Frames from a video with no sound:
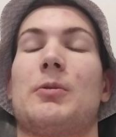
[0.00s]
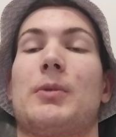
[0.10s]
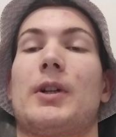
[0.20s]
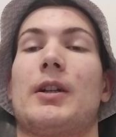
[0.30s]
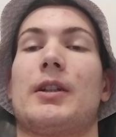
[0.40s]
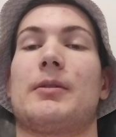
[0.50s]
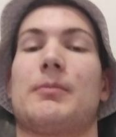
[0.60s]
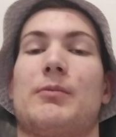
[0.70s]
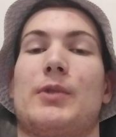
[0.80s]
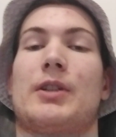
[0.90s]
when
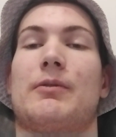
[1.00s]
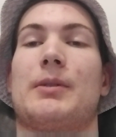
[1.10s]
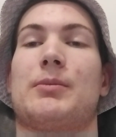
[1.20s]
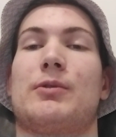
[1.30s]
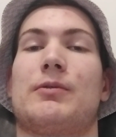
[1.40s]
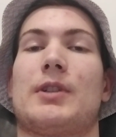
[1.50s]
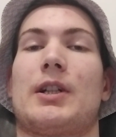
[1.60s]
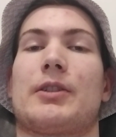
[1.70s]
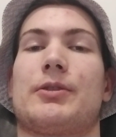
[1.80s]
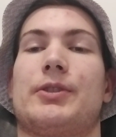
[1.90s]
I we moved
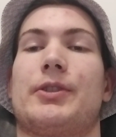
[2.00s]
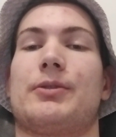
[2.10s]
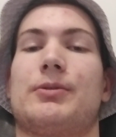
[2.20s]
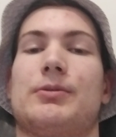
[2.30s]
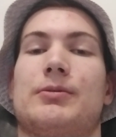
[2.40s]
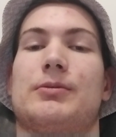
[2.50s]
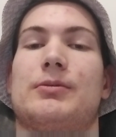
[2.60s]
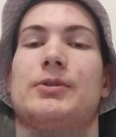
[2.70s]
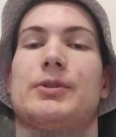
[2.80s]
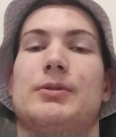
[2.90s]
like to the new
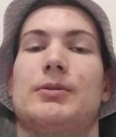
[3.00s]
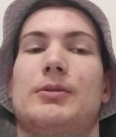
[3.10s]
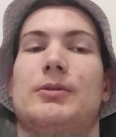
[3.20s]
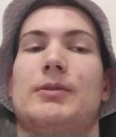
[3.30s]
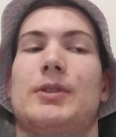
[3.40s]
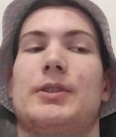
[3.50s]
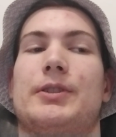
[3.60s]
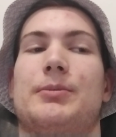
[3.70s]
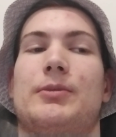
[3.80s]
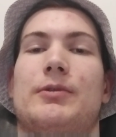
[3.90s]
school, we
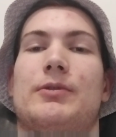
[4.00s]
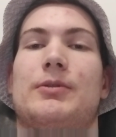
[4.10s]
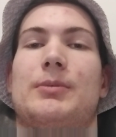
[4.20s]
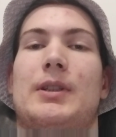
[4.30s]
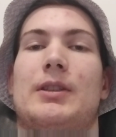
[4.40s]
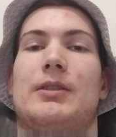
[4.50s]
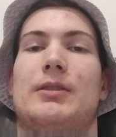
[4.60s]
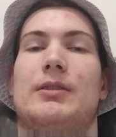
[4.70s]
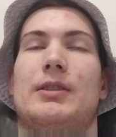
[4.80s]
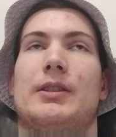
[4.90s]
also moved from
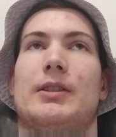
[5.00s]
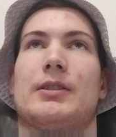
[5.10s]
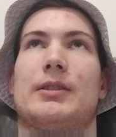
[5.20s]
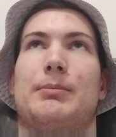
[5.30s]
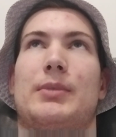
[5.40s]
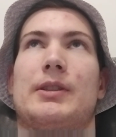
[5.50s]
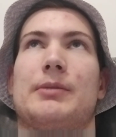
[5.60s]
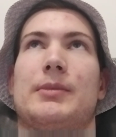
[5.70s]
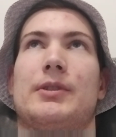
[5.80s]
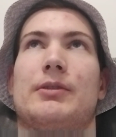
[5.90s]
our like
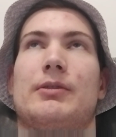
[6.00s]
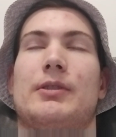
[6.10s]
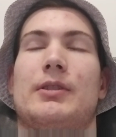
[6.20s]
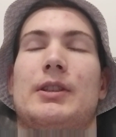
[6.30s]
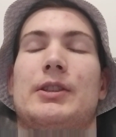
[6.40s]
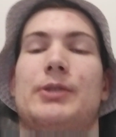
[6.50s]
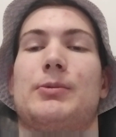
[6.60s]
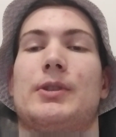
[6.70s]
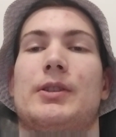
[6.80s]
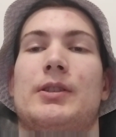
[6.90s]
apartment to another
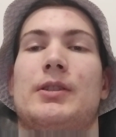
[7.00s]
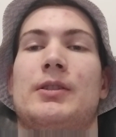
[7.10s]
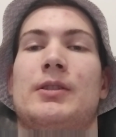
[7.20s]
one.